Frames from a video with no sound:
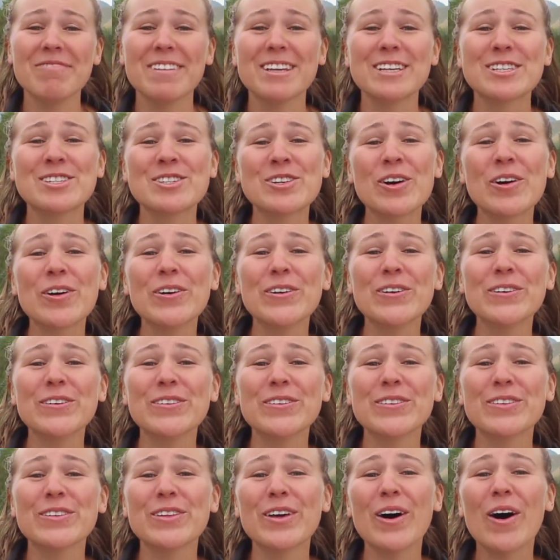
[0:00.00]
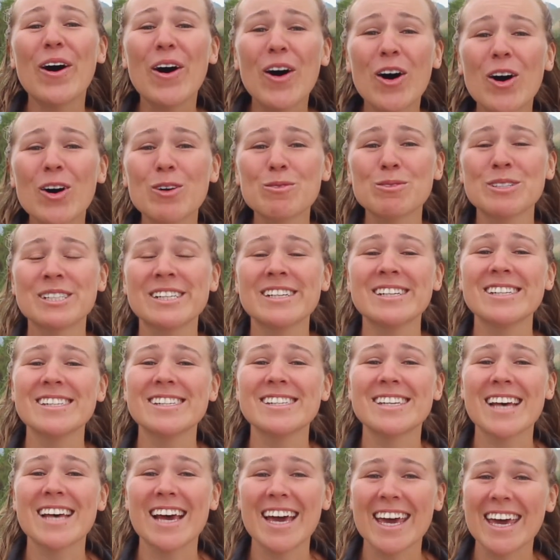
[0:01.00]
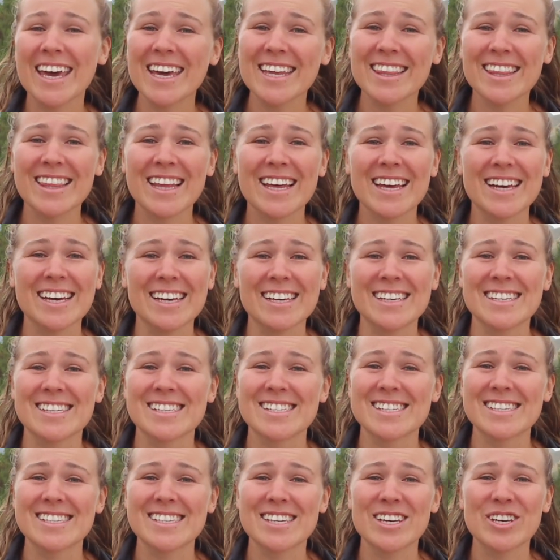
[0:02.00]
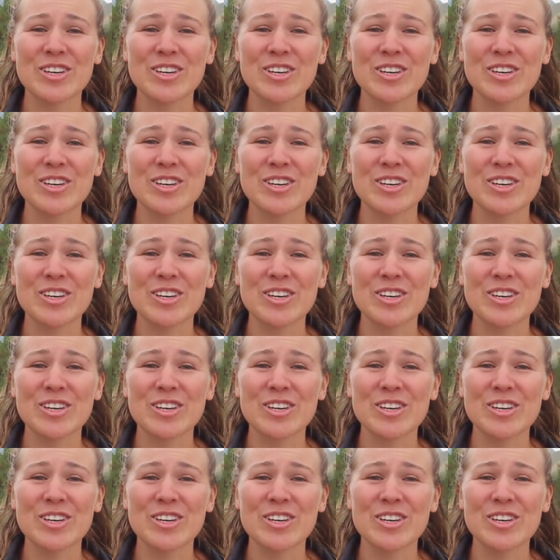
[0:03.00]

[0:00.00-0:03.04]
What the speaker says: So the options are endless.